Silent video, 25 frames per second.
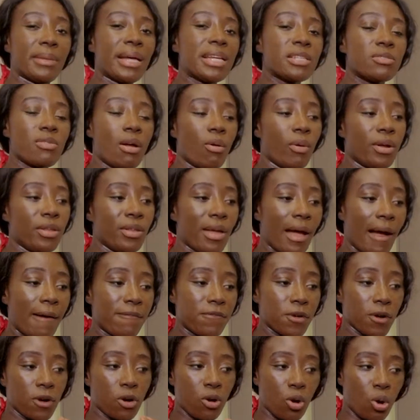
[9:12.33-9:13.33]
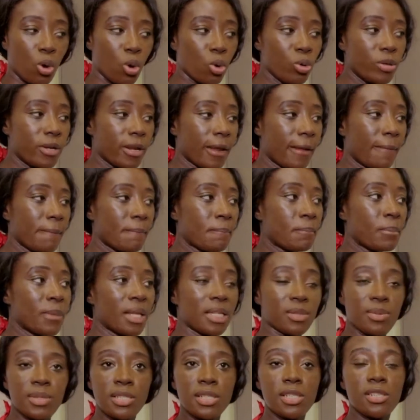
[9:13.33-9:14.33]
That's why when you have a cold,
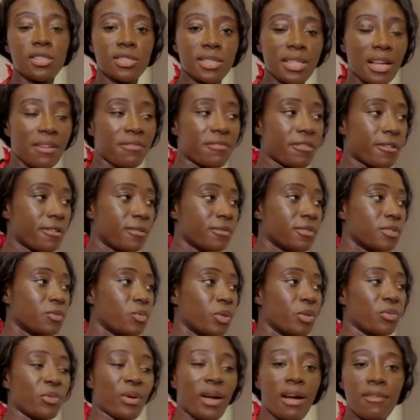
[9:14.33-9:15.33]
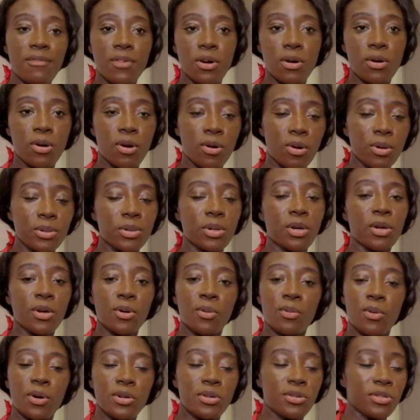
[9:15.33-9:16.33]
especially us Africans, when we have a cold,
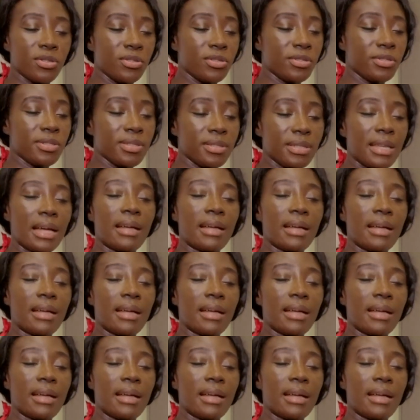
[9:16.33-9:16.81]
what do you eat?